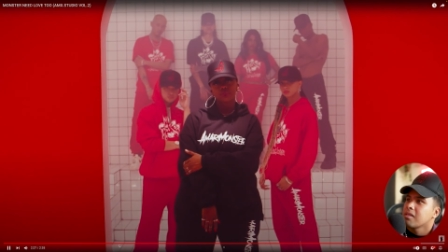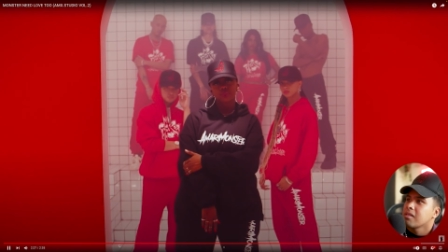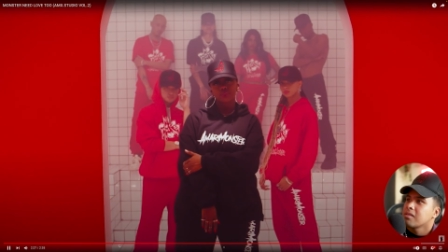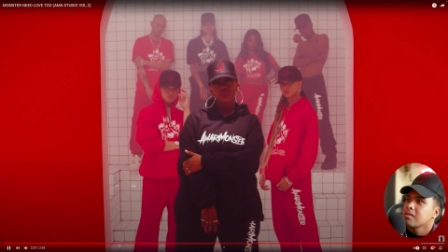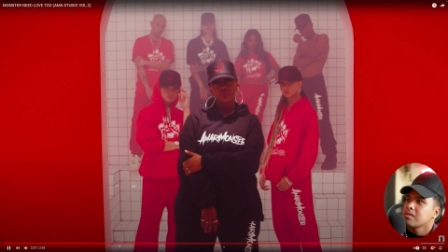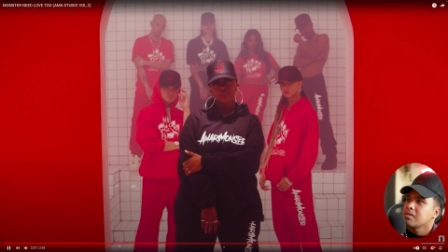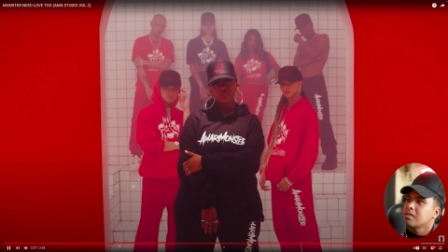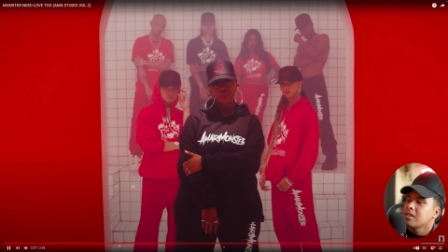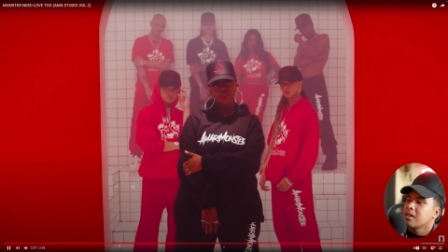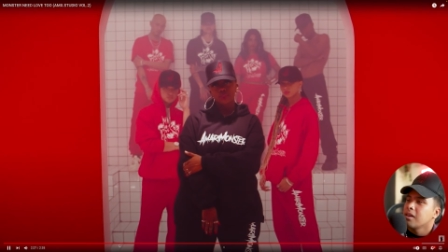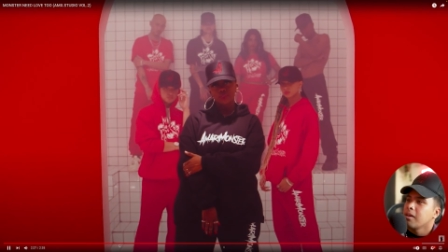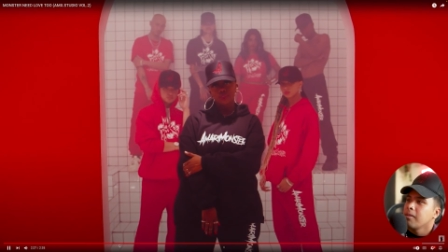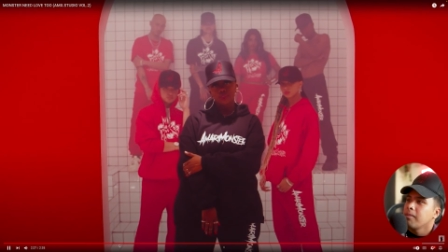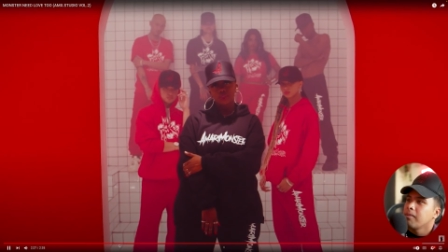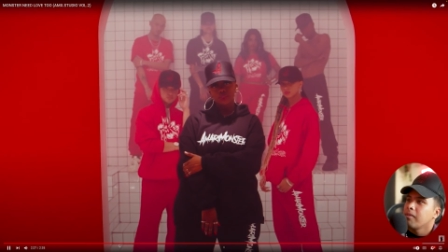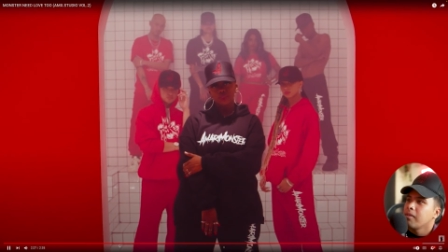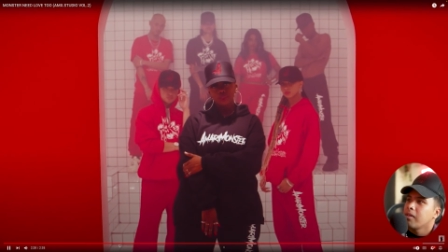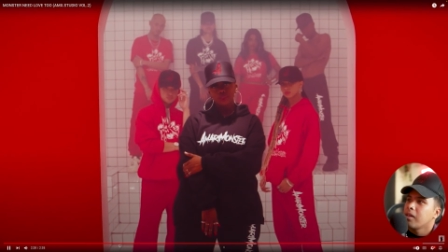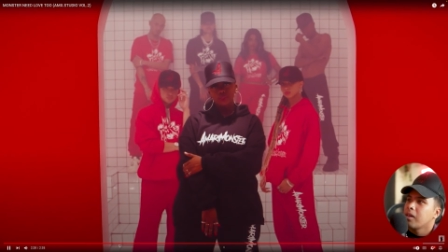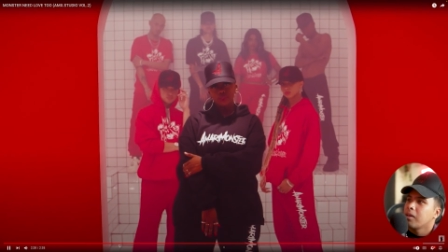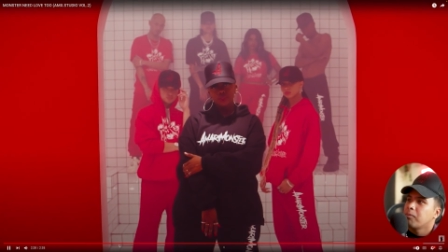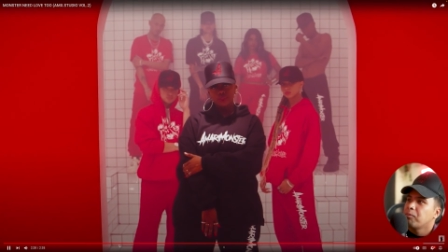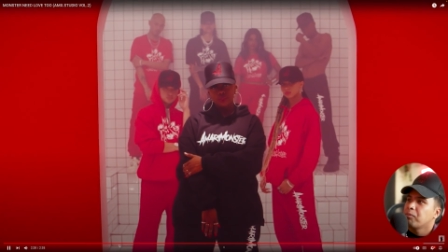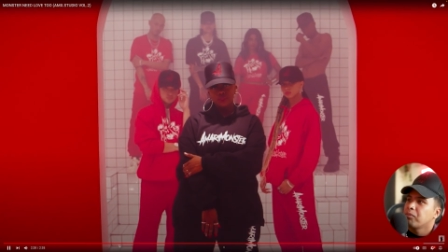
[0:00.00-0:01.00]
Yep,
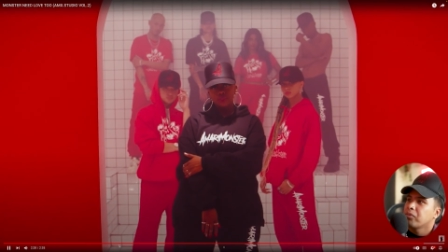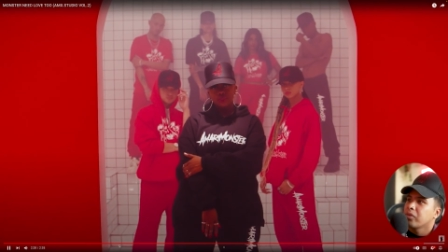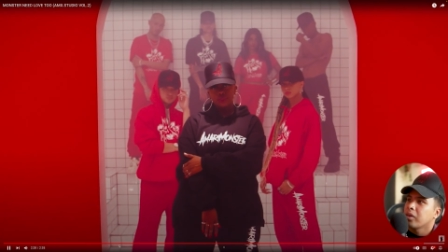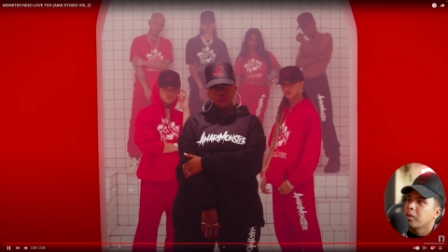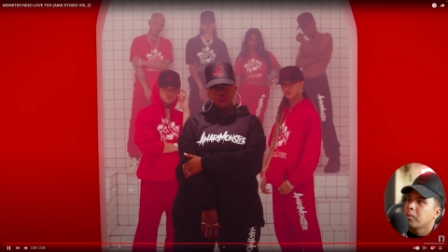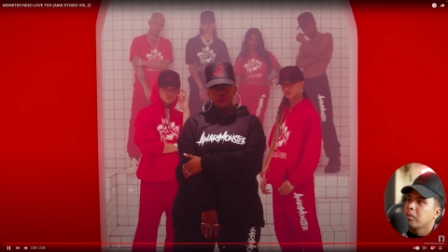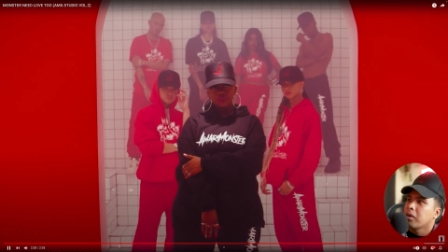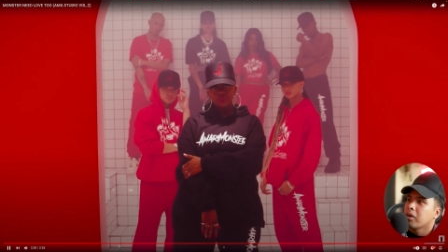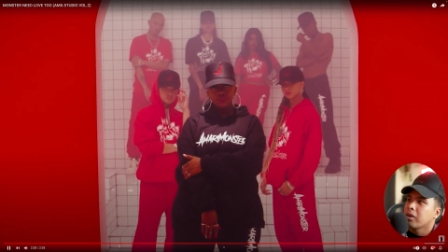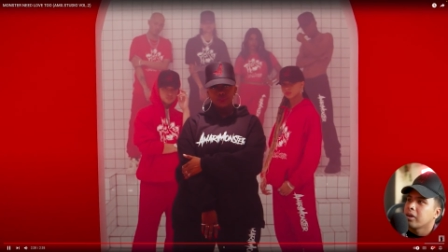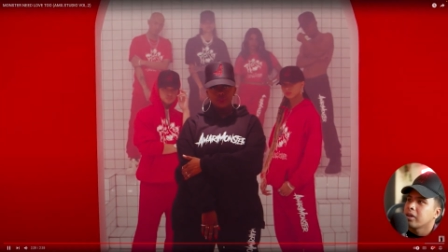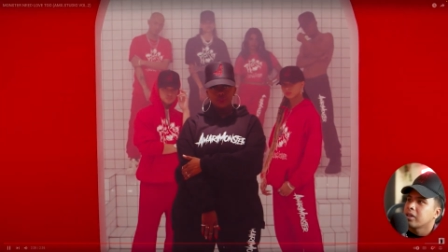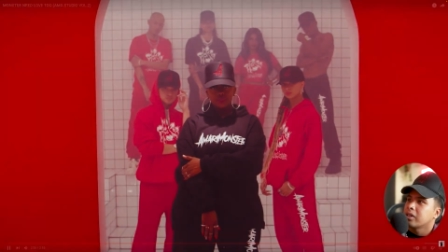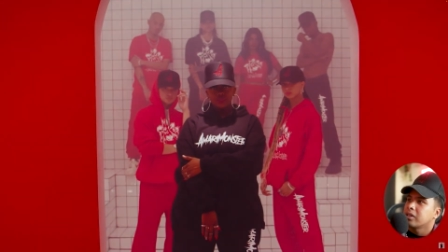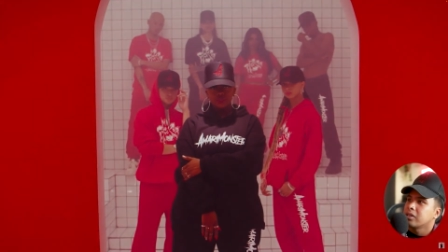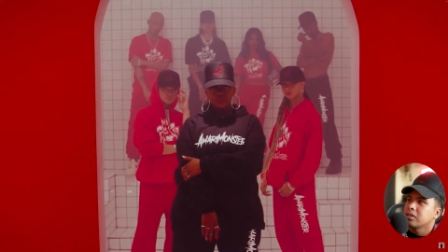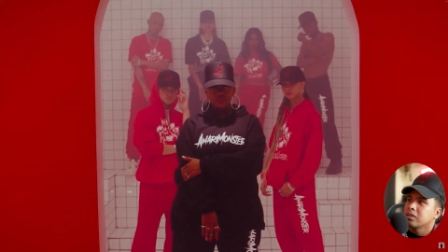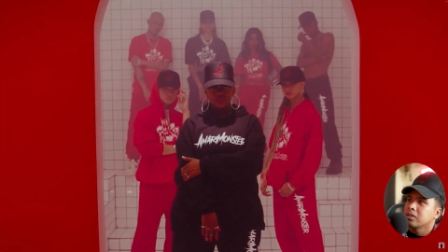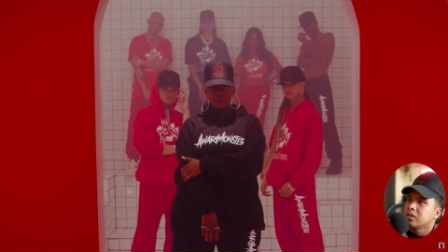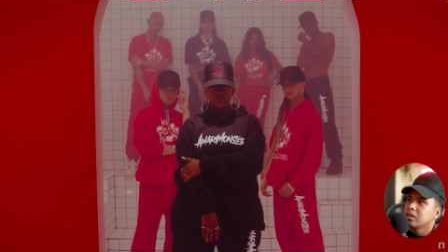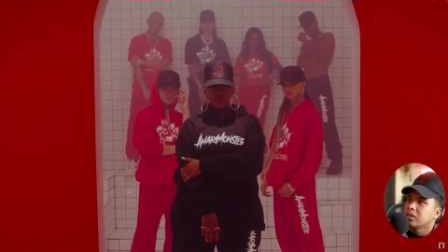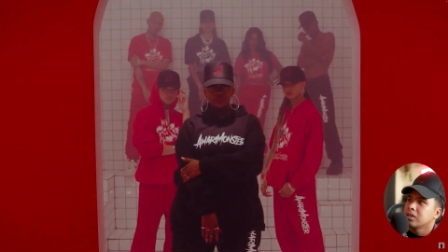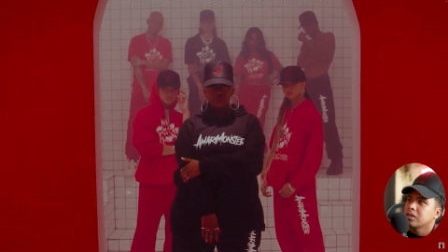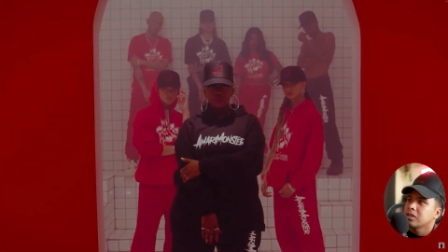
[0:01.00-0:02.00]
Amari
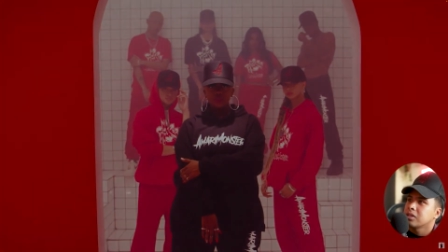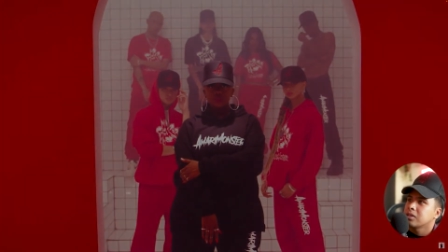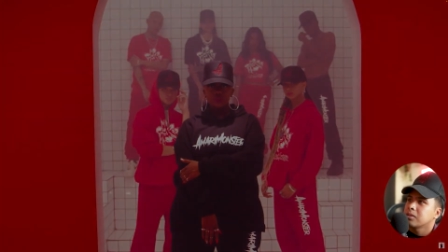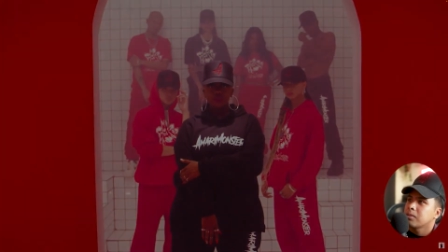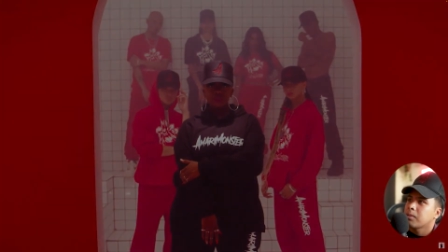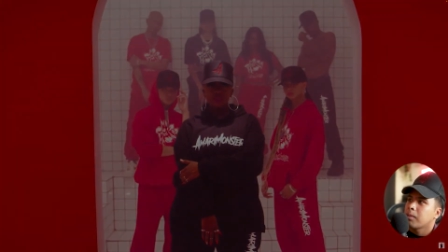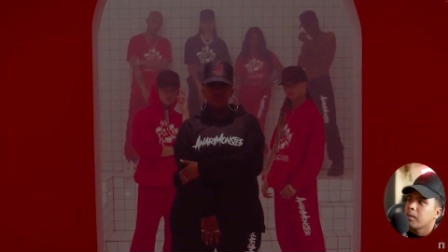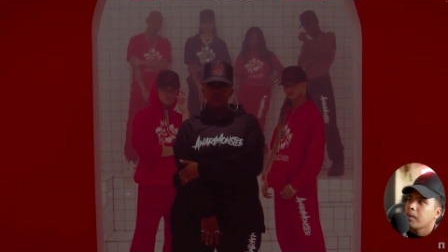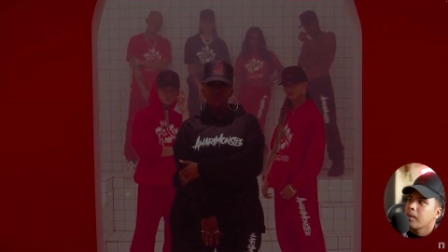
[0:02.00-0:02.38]
killed this.